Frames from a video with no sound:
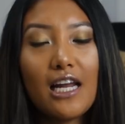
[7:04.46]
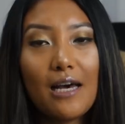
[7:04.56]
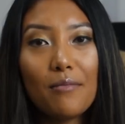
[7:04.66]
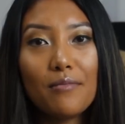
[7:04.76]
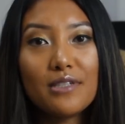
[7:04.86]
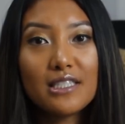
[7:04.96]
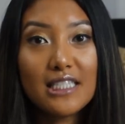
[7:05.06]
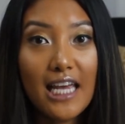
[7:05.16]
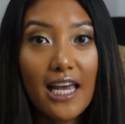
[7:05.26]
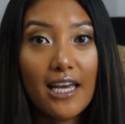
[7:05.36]
I'm
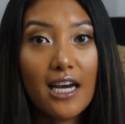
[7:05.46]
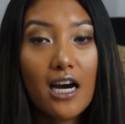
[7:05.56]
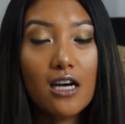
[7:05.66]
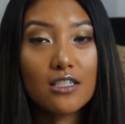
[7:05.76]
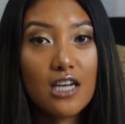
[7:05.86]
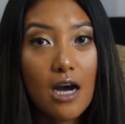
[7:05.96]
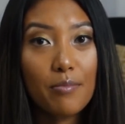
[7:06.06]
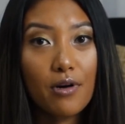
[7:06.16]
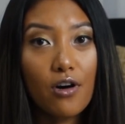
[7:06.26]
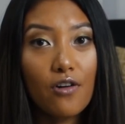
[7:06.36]
staying on
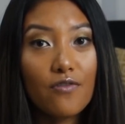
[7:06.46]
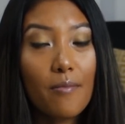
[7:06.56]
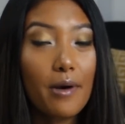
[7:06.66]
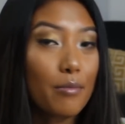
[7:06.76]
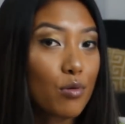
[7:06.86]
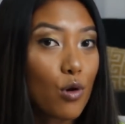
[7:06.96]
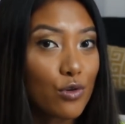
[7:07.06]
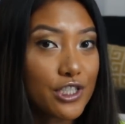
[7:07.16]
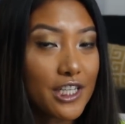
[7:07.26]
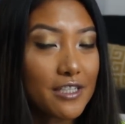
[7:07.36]
top of my
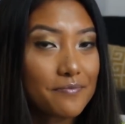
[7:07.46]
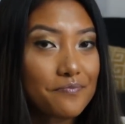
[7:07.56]
protein.